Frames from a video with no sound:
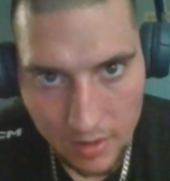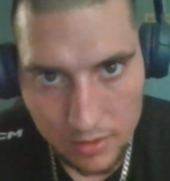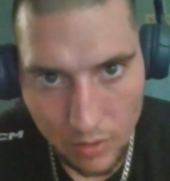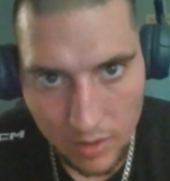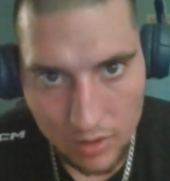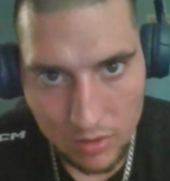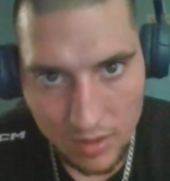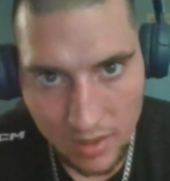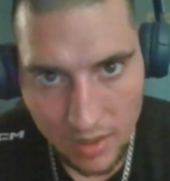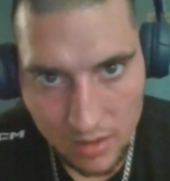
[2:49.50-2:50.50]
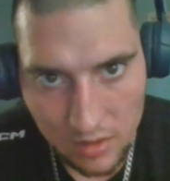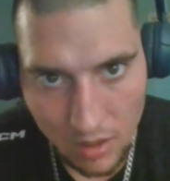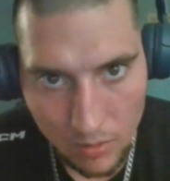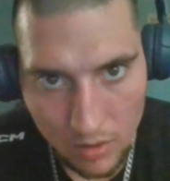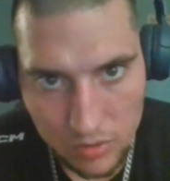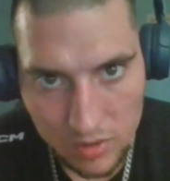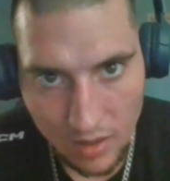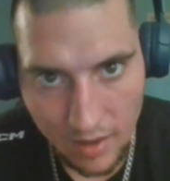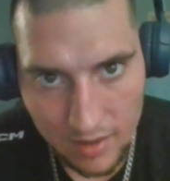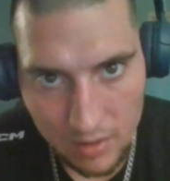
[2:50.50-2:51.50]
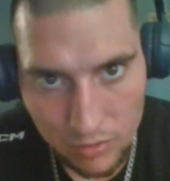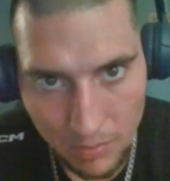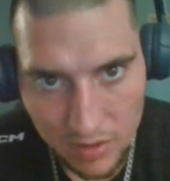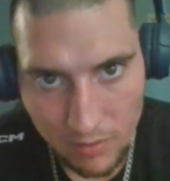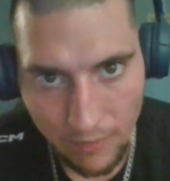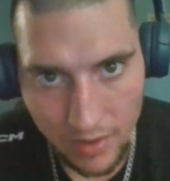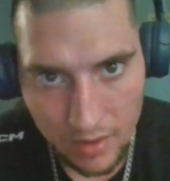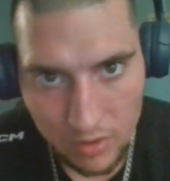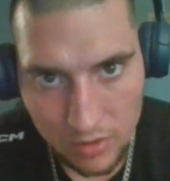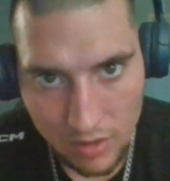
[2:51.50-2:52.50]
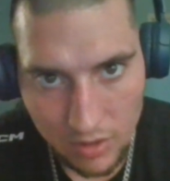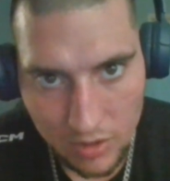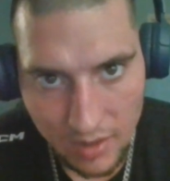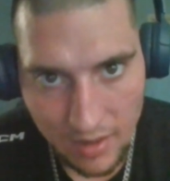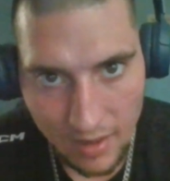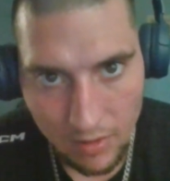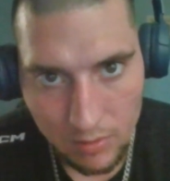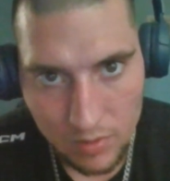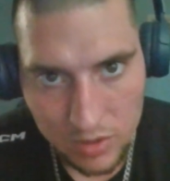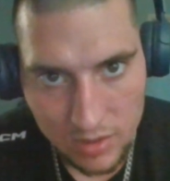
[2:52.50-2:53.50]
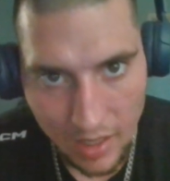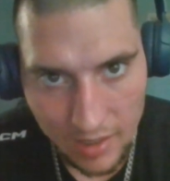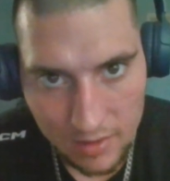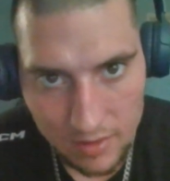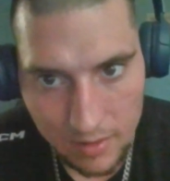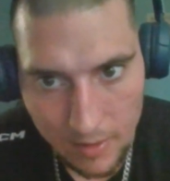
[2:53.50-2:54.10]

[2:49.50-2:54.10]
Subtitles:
So I took the keys, I went outside, there was a bunch of vehicles, I couldn't get none of them to start.